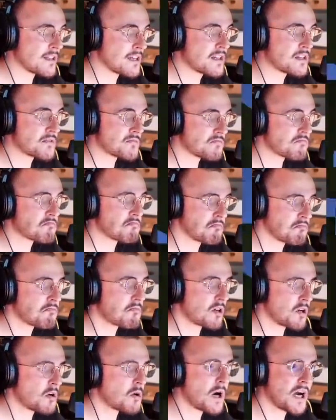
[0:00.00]
this
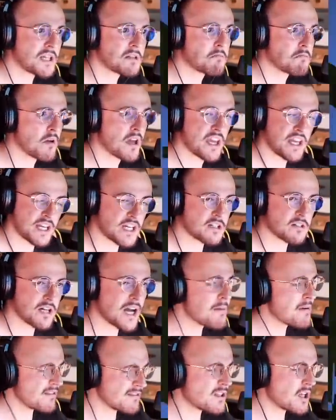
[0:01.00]
quite big.
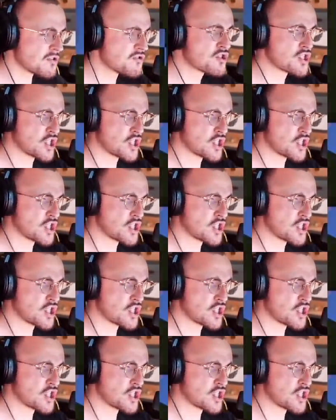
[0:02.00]
I mean, not